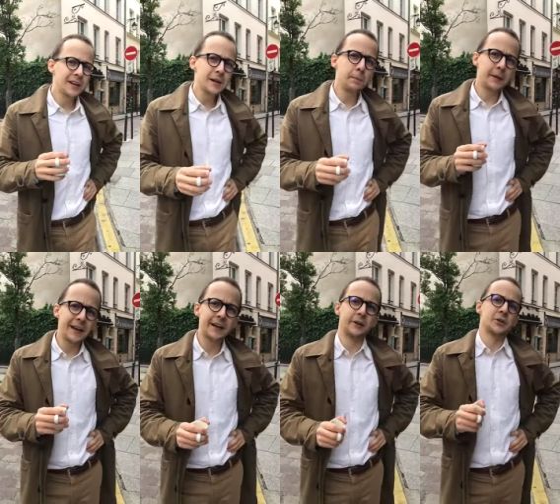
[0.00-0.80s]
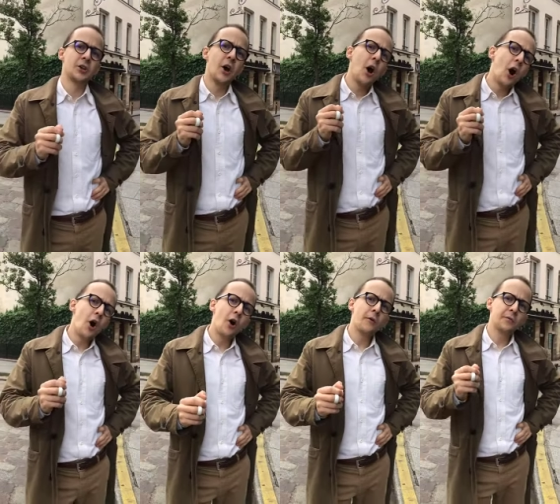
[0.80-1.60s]
key players
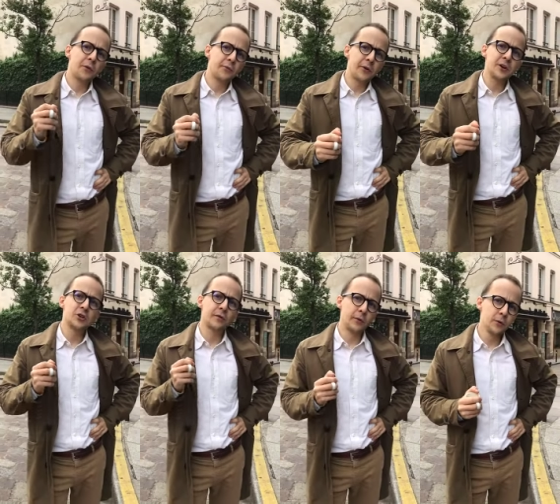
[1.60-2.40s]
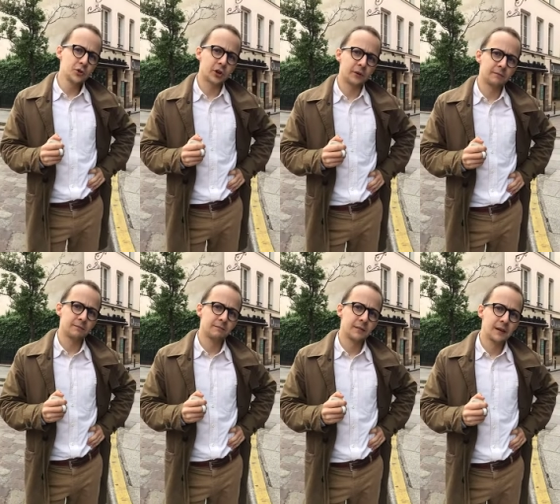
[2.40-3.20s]
of the French Revolution,
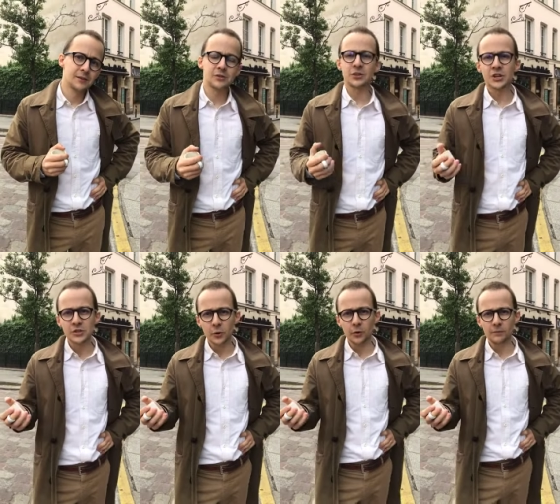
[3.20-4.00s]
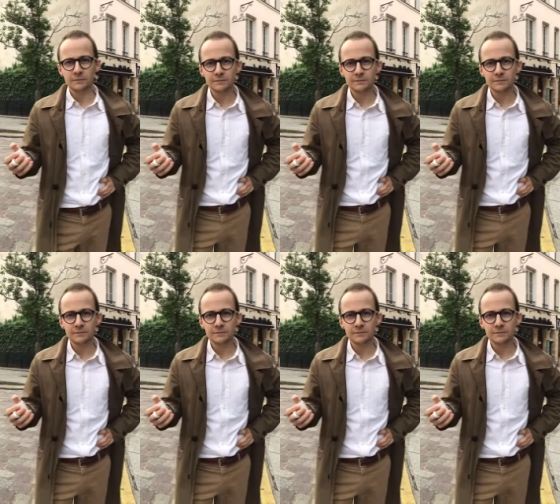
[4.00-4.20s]
such as who?